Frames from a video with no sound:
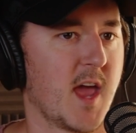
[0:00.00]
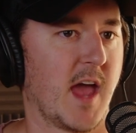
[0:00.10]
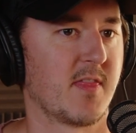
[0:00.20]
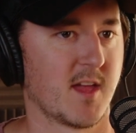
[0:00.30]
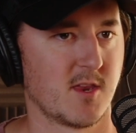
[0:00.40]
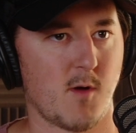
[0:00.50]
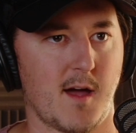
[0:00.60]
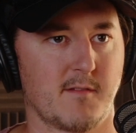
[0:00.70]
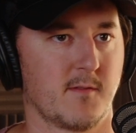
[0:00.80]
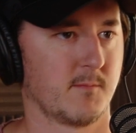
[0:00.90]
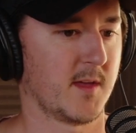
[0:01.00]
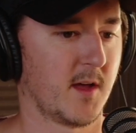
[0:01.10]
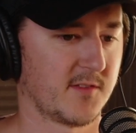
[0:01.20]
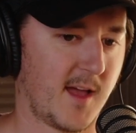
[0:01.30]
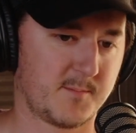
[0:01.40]
and then you have
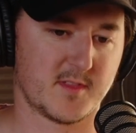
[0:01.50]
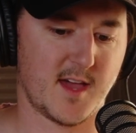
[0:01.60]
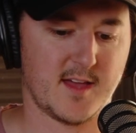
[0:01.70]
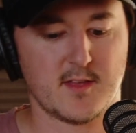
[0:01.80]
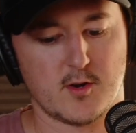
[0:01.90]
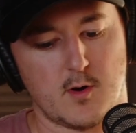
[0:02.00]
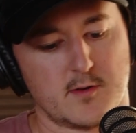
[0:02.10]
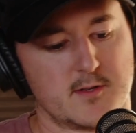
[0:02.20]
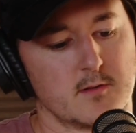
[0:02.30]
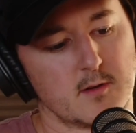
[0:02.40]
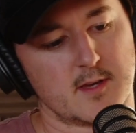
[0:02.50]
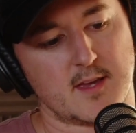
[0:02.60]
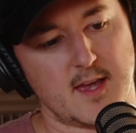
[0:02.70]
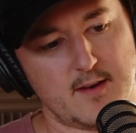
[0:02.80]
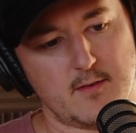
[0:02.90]
on top of that, then you're also
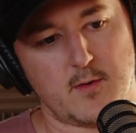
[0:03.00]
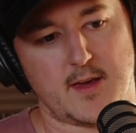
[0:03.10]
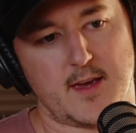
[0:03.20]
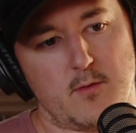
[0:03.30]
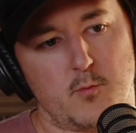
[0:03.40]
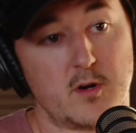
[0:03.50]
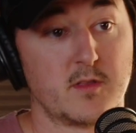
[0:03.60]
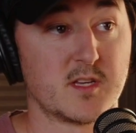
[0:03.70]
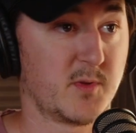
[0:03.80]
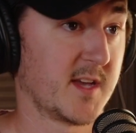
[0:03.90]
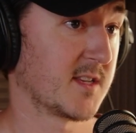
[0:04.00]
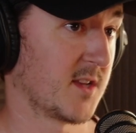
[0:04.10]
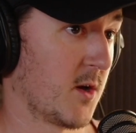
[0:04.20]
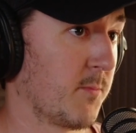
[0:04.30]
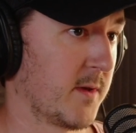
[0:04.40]
looking at, okay, when are these
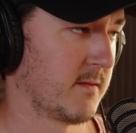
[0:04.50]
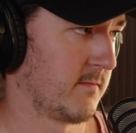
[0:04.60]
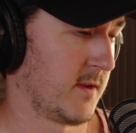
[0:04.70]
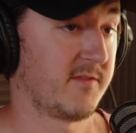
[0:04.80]
places open?